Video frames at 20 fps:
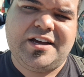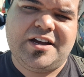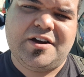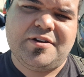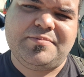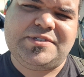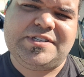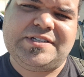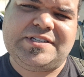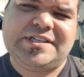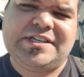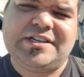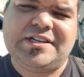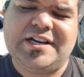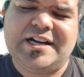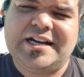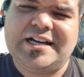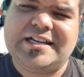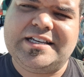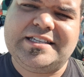hope to see
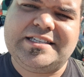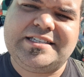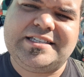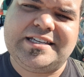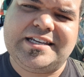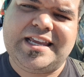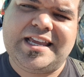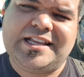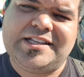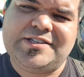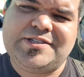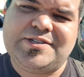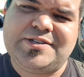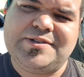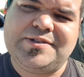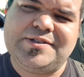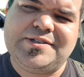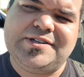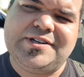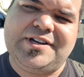you guys again
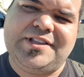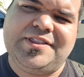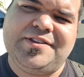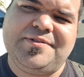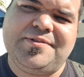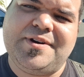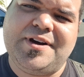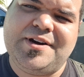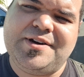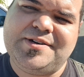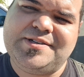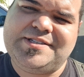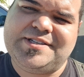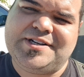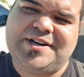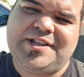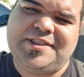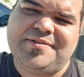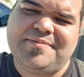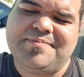soon on the roads
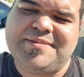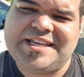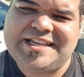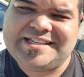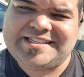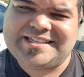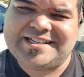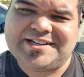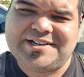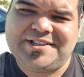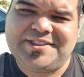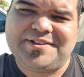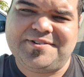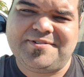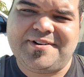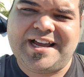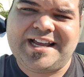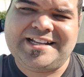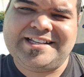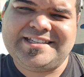and on the meets and on
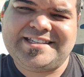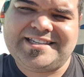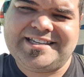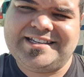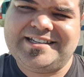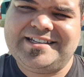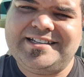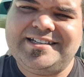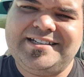the runs.